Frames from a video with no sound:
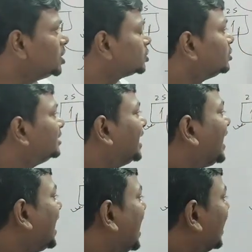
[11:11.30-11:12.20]
So
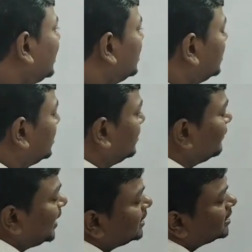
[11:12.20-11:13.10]
there are,
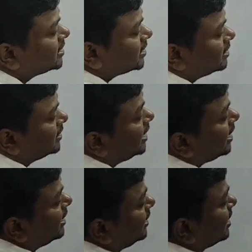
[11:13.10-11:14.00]
when this
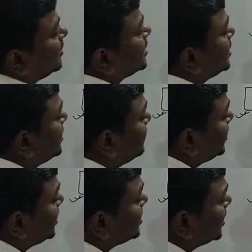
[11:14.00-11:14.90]
they intermix
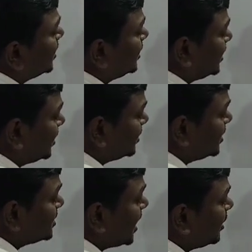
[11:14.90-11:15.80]
with each other,
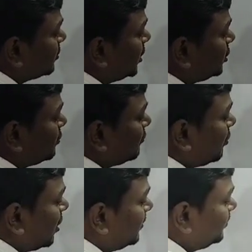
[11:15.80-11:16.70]
these are going to
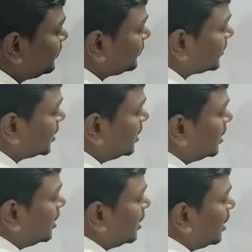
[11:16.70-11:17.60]
form
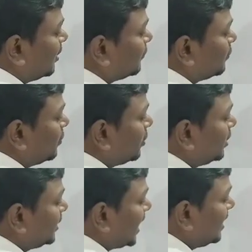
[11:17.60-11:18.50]
a
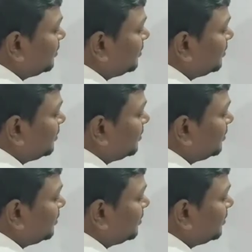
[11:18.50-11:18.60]
4